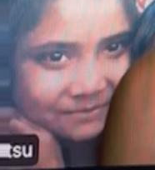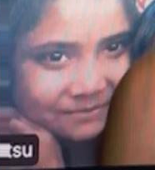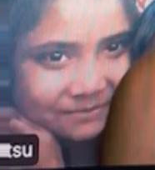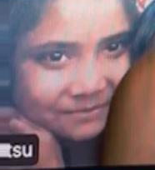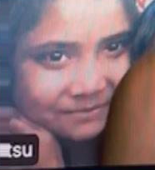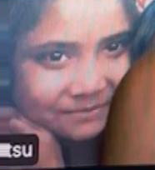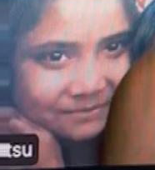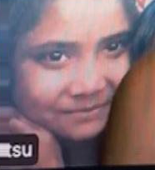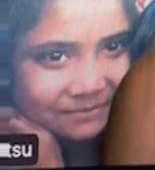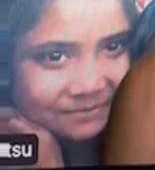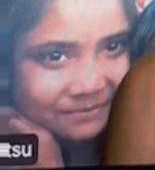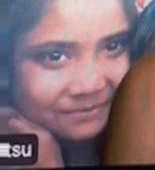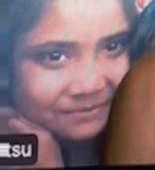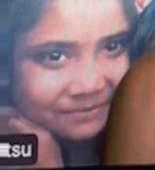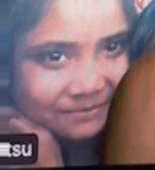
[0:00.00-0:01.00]

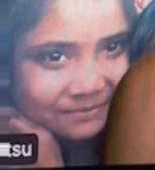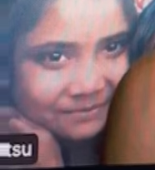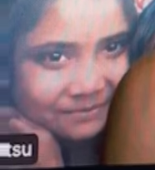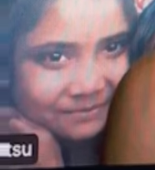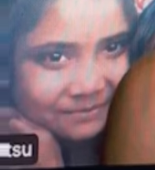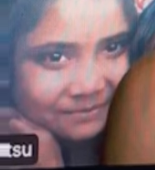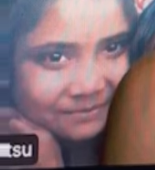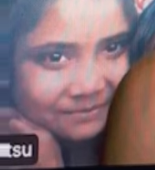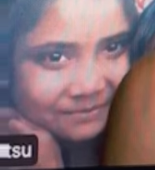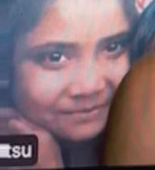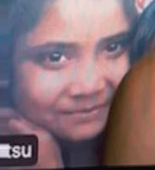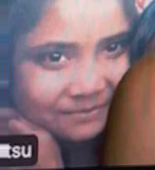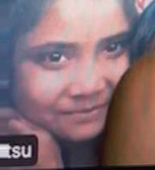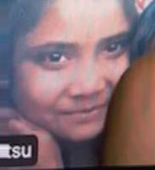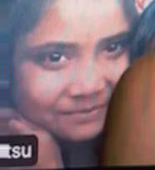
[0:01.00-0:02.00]

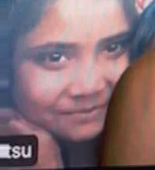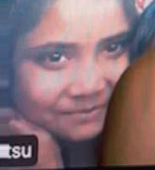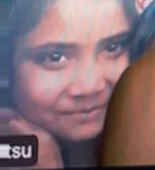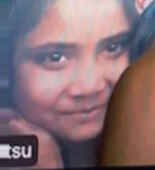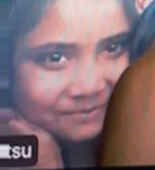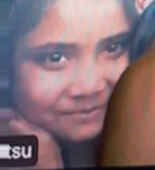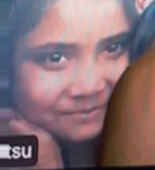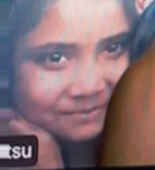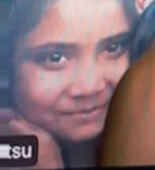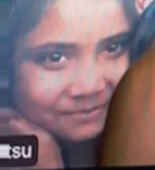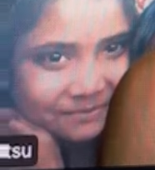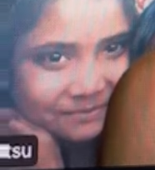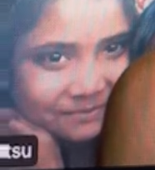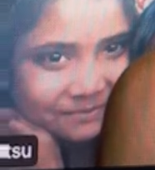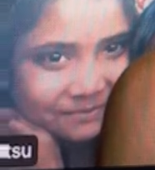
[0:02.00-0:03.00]

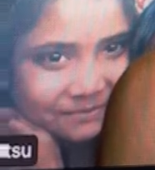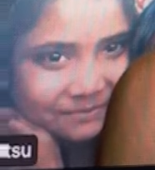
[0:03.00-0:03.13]
The person shown says nothing.